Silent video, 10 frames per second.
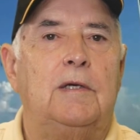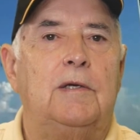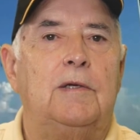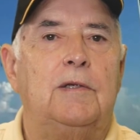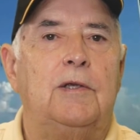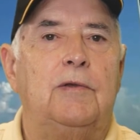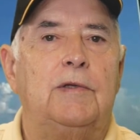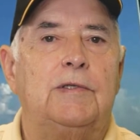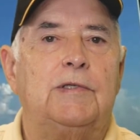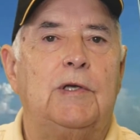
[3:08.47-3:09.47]

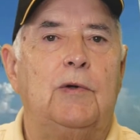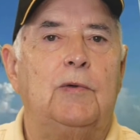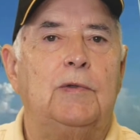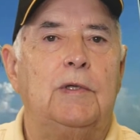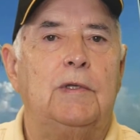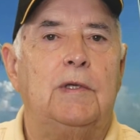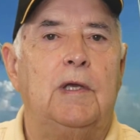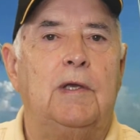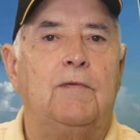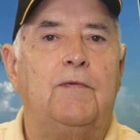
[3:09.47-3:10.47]
units sold,
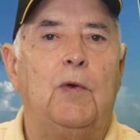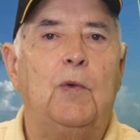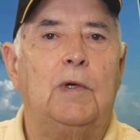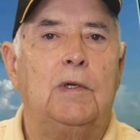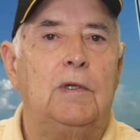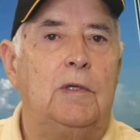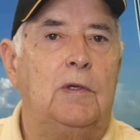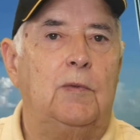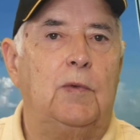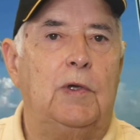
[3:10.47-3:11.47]
and 4
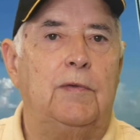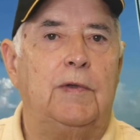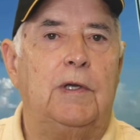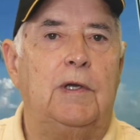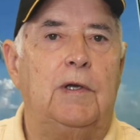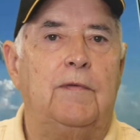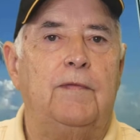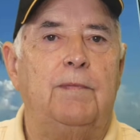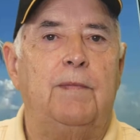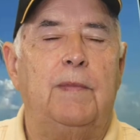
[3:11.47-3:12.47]
were on the Gulf.
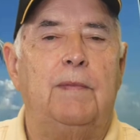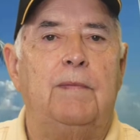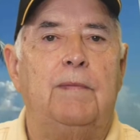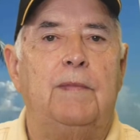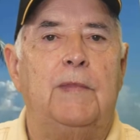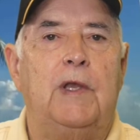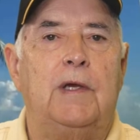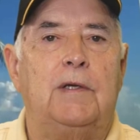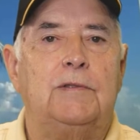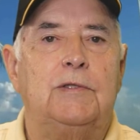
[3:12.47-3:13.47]

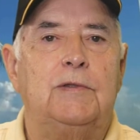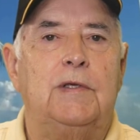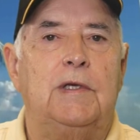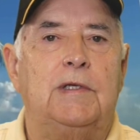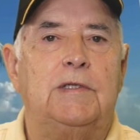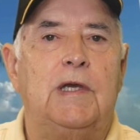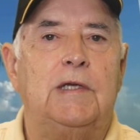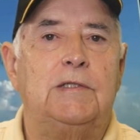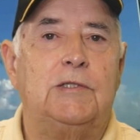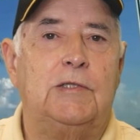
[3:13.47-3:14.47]
Now to the
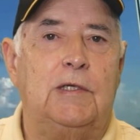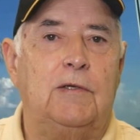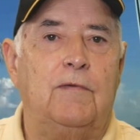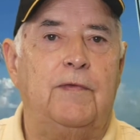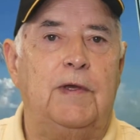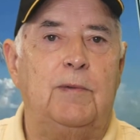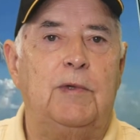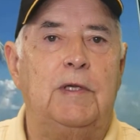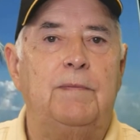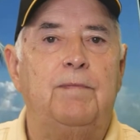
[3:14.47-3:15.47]
attached single
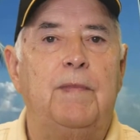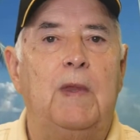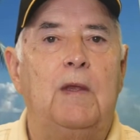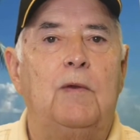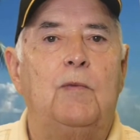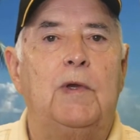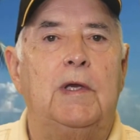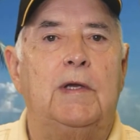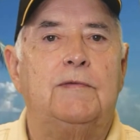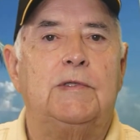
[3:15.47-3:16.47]
family, we
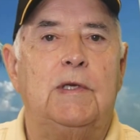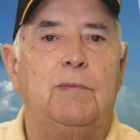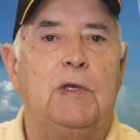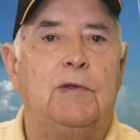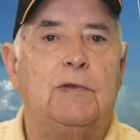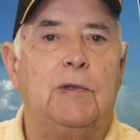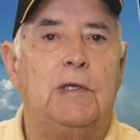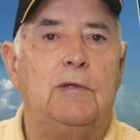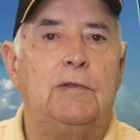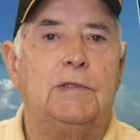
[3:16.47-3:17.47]
have 73
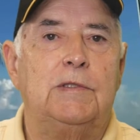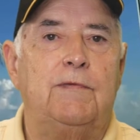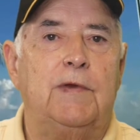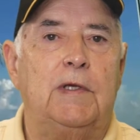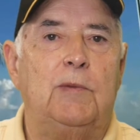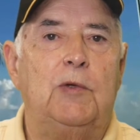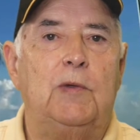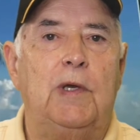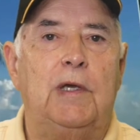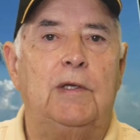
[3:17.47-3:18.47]
units
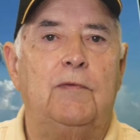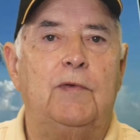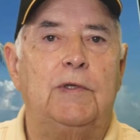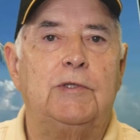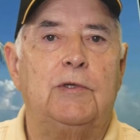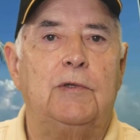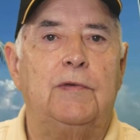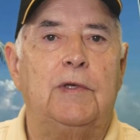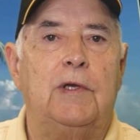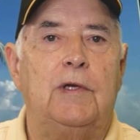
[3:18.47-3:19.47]
available, 8 of which are on
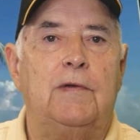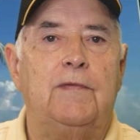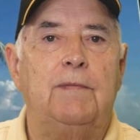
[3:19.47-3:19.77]
the Gulf.